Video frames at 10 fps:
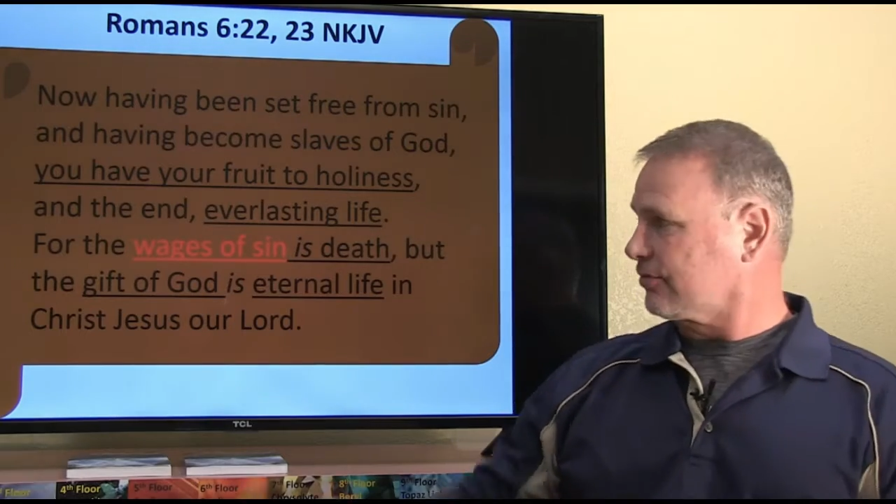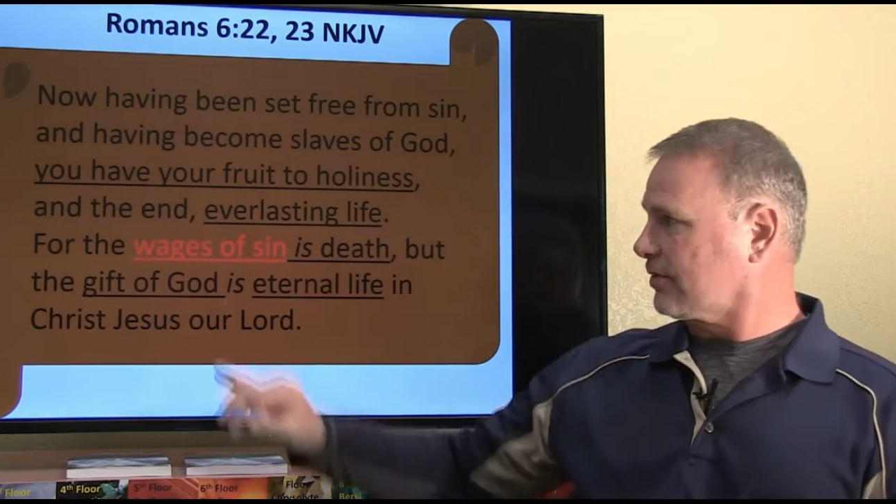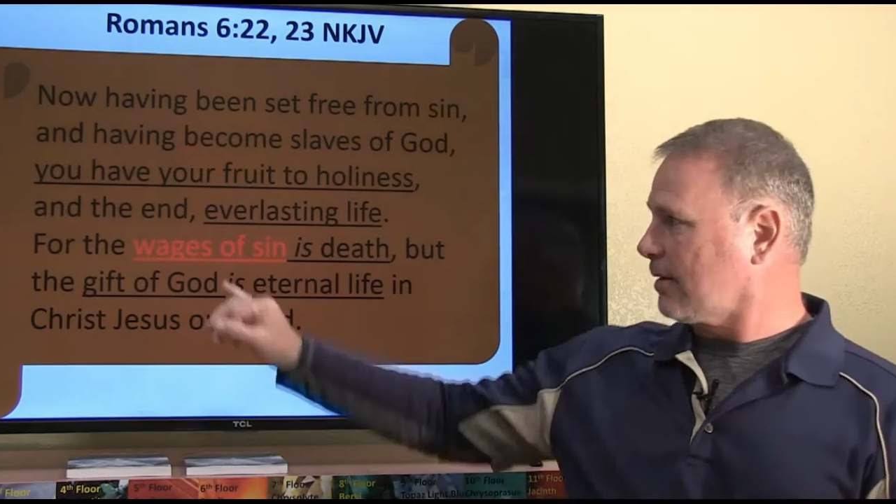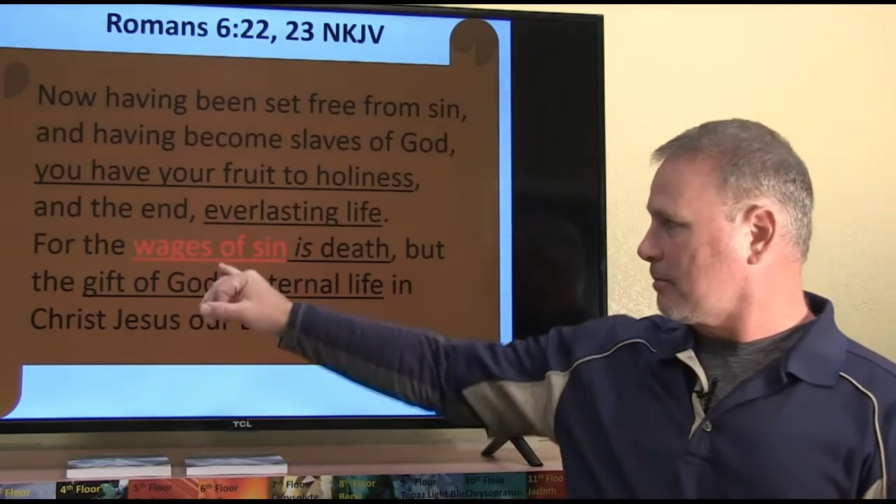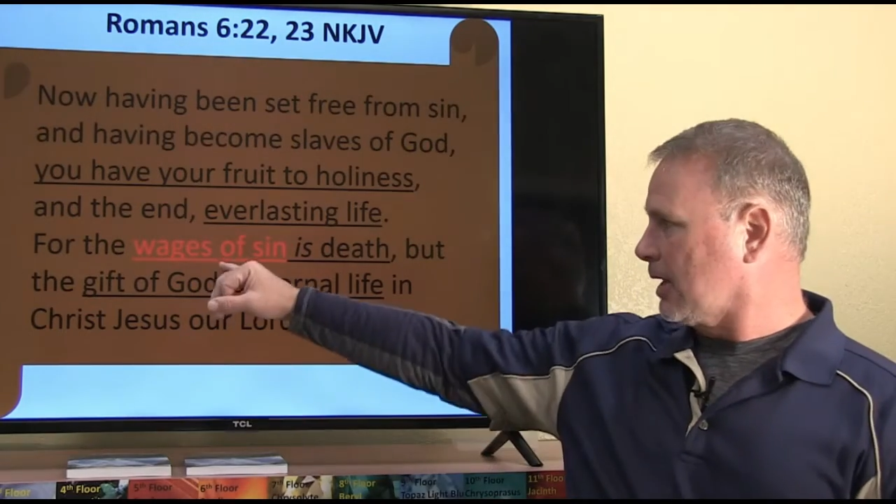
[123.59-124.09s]

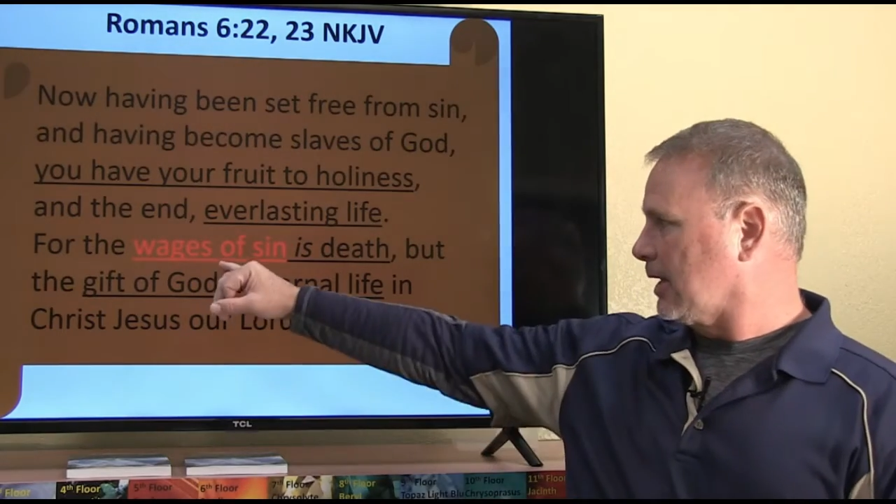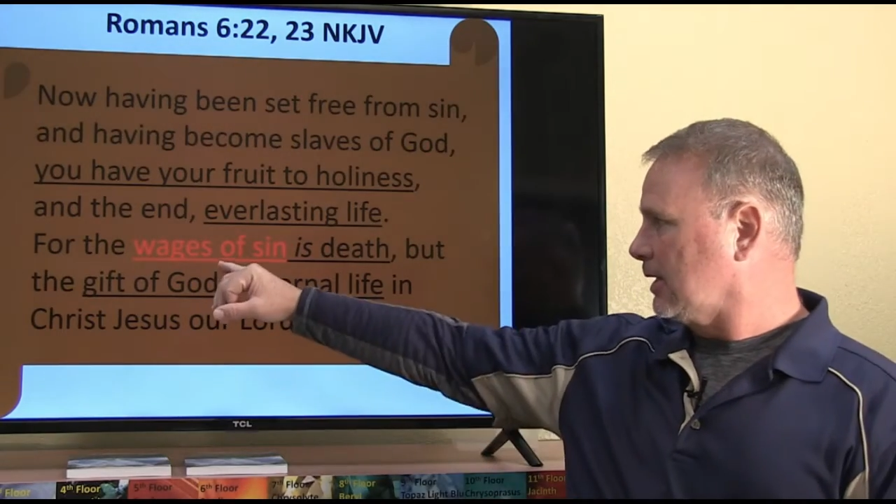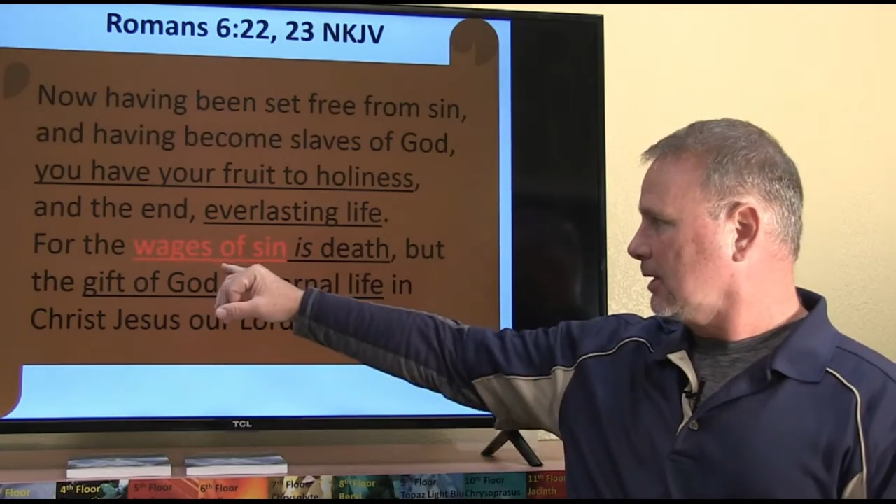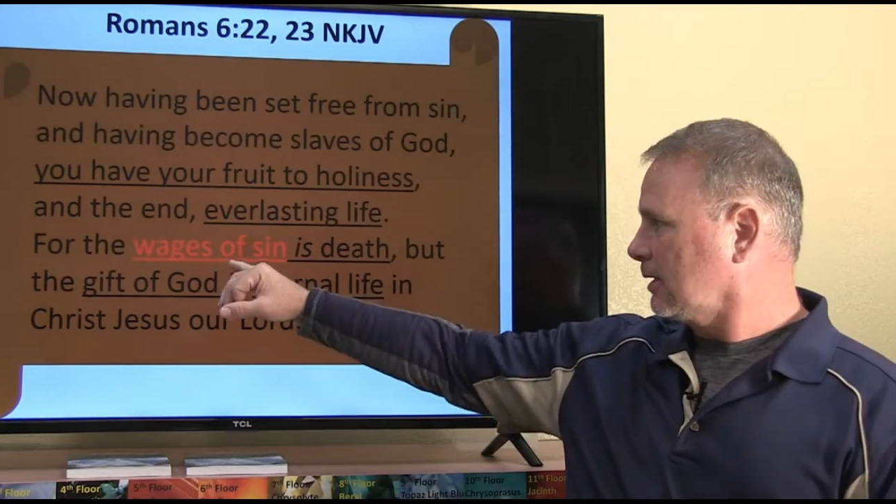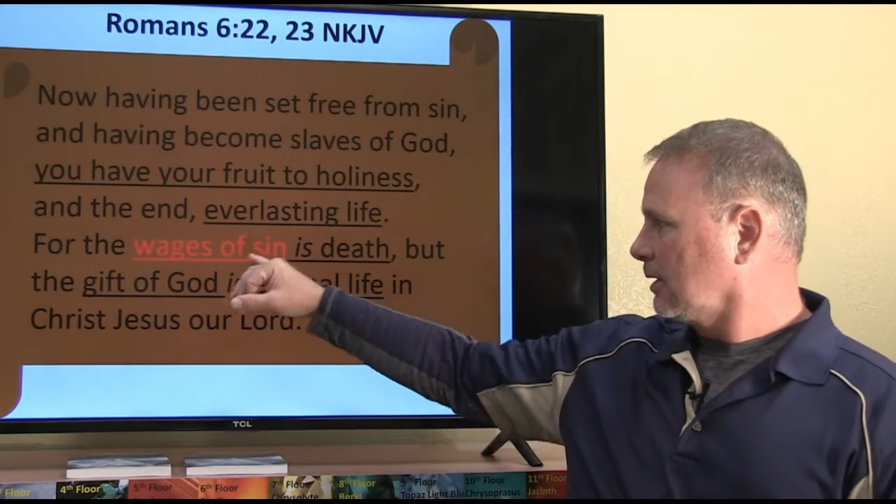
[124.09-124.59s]

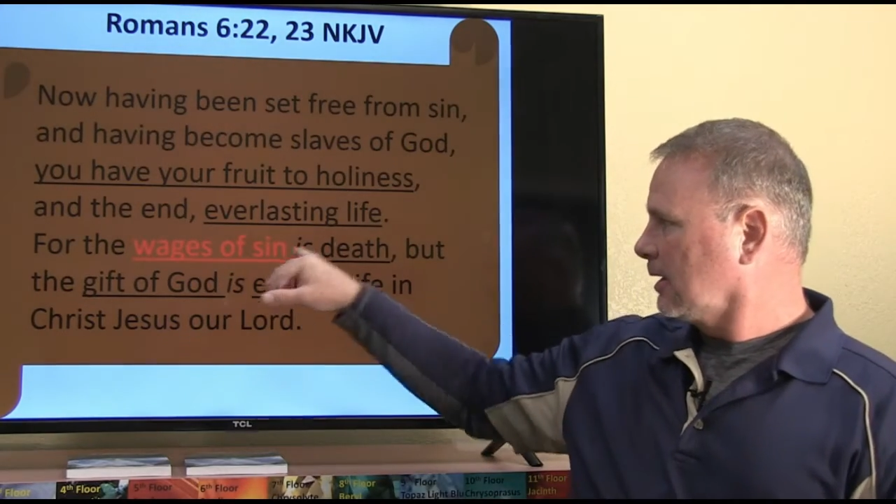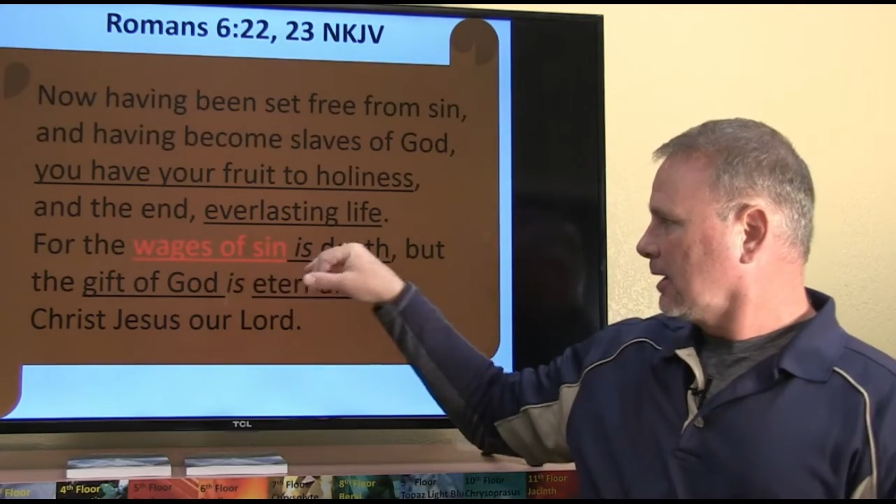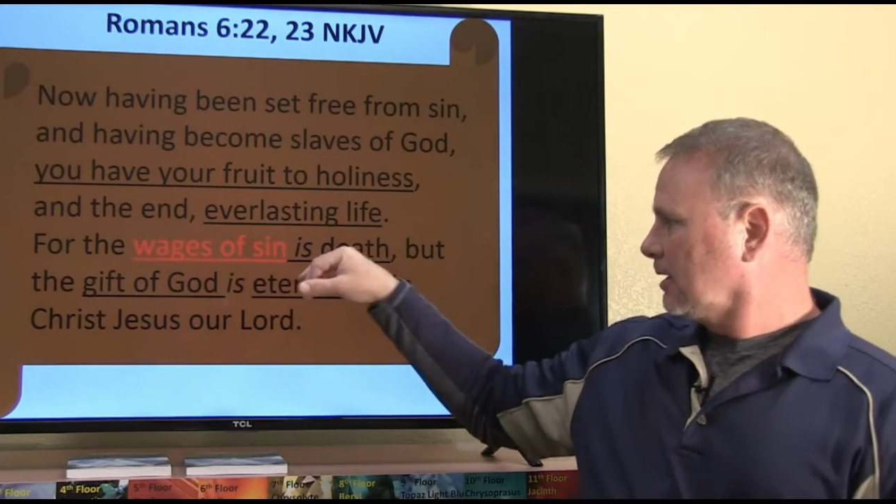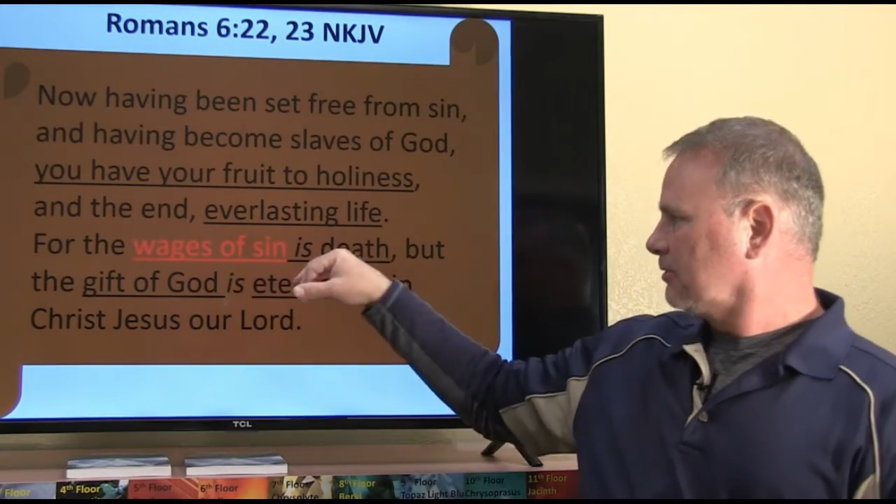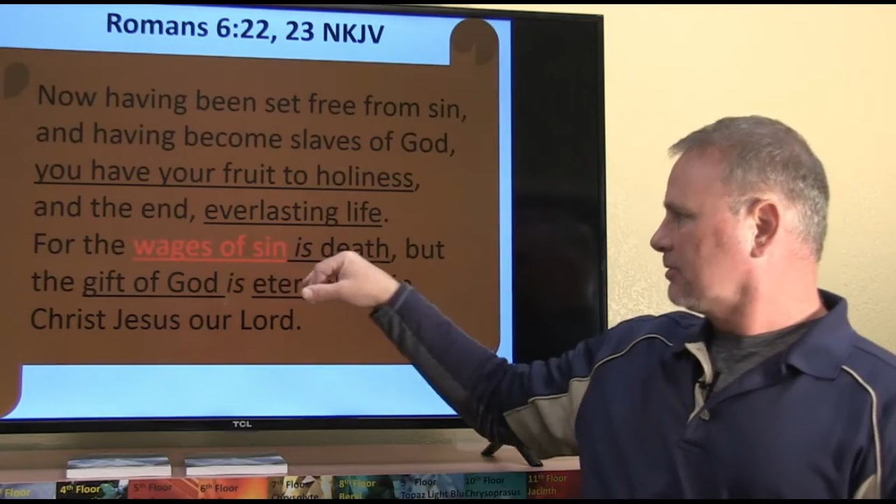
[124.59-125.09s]
somebody,
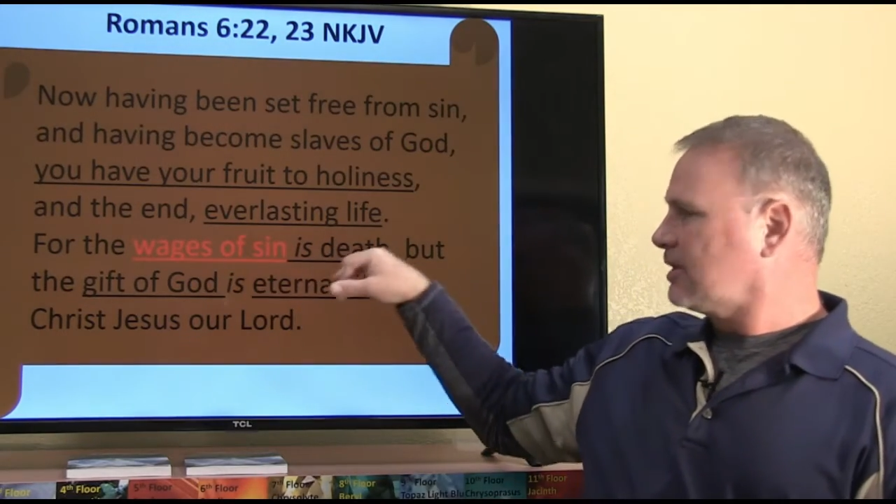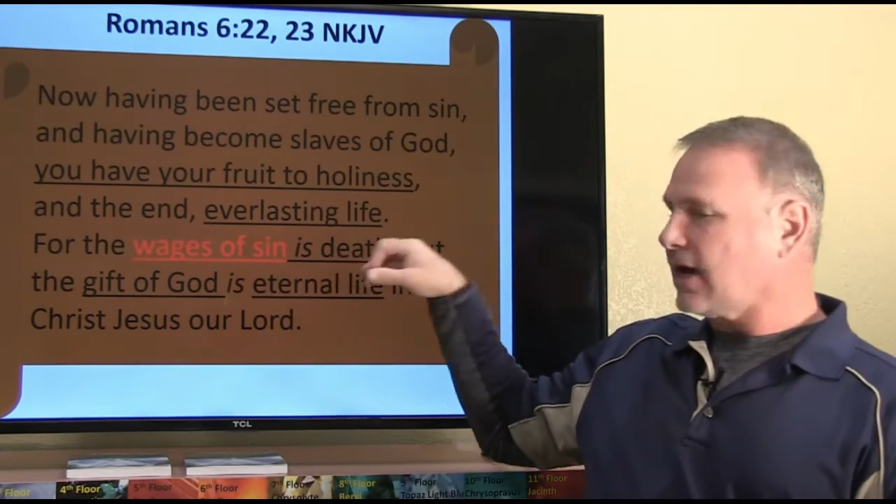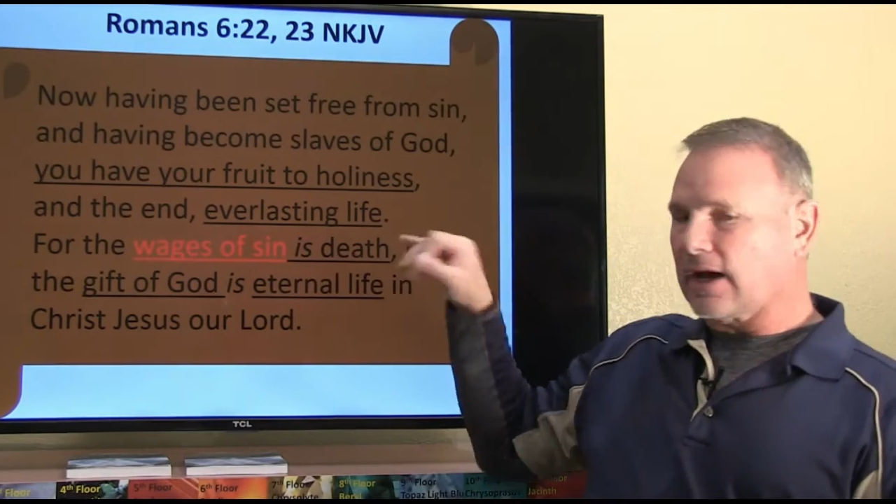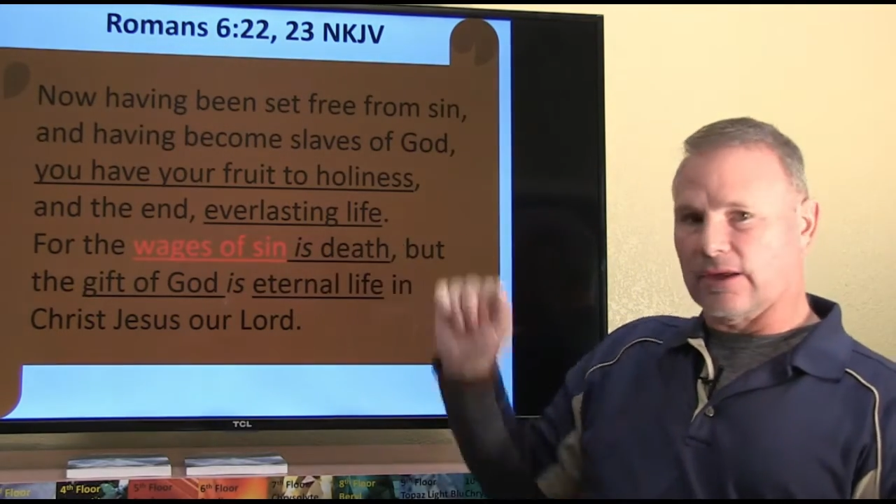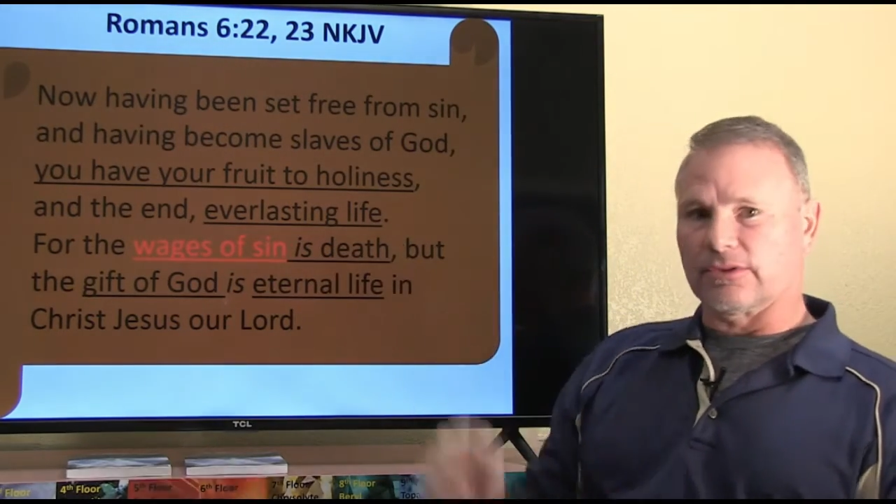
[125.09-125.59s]
is
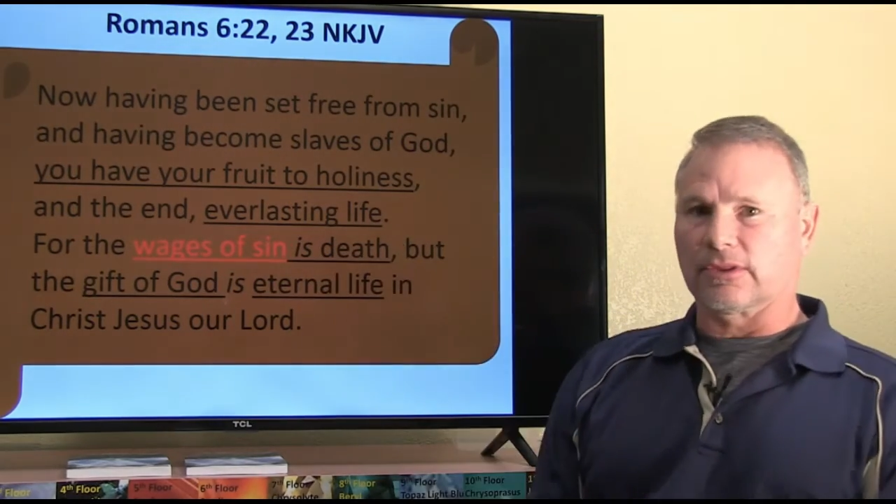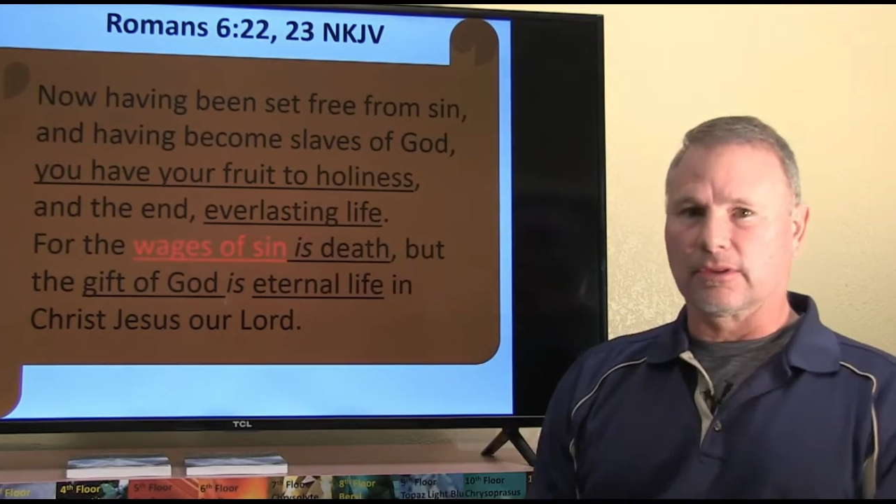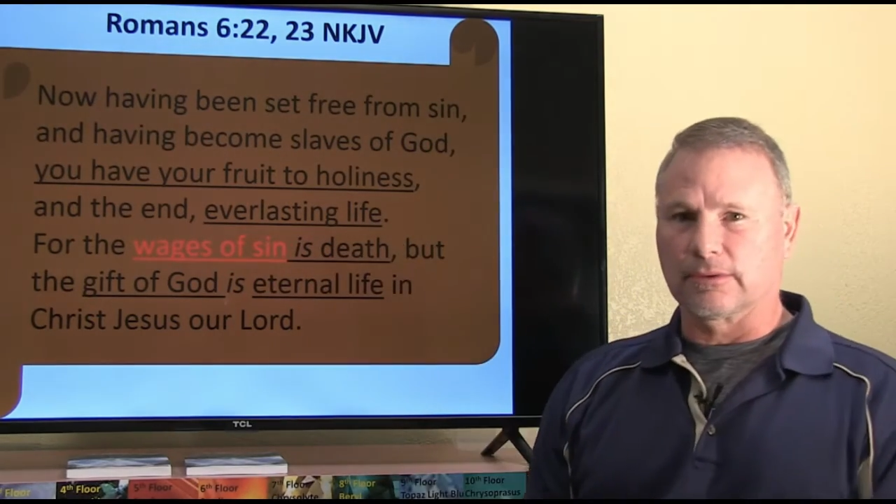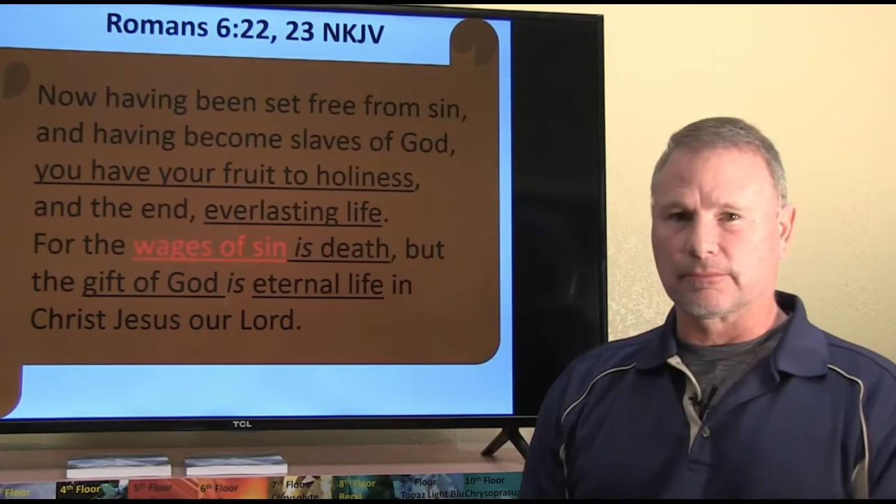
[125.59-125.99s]
death.